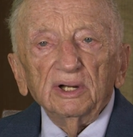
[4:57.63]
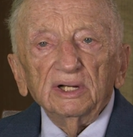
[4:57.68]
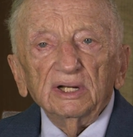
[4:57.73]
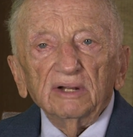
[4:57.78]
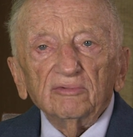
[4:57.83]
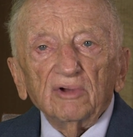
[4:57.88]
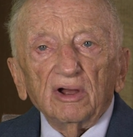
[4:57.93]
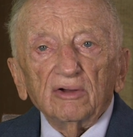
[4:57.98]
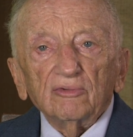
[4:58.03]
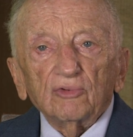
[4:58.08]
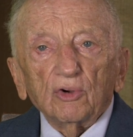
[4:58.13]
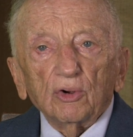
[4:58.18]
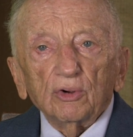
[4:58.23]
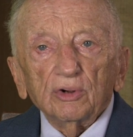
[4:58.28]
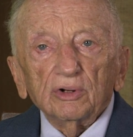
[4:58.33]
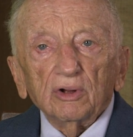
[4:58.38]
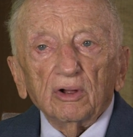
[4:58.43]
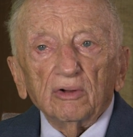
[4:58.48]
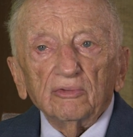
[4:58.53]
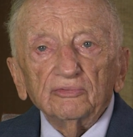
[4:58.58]
never have heard
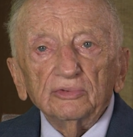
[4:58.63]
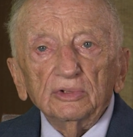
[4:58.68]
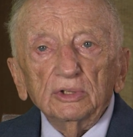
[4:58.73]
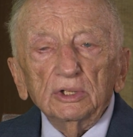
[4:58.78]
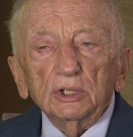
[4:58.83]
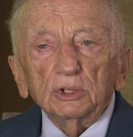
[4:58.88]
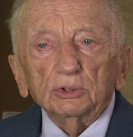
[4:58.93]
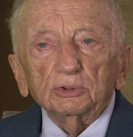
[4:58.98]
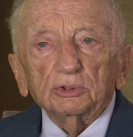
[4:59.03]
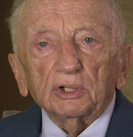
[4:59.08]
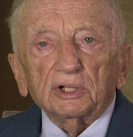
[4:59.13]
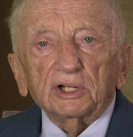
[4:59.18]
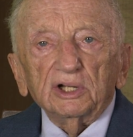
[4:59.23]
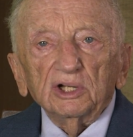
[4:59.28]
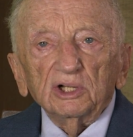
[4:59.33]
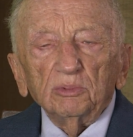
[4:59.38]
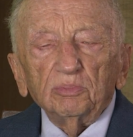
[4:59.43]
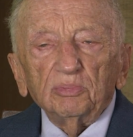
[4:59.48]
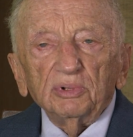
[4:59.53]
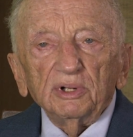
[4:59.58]
of, to
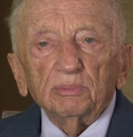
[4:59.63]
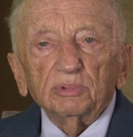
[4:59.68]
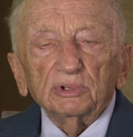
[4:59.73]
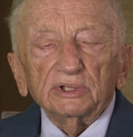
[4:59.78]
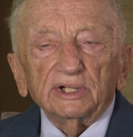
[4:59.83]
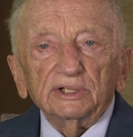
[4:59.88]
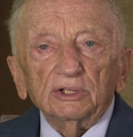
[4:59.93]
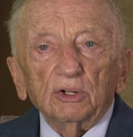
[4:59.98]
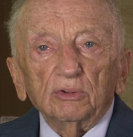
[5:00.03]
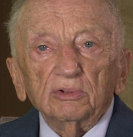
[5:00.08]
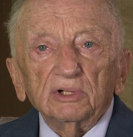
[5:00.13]
kill people they don't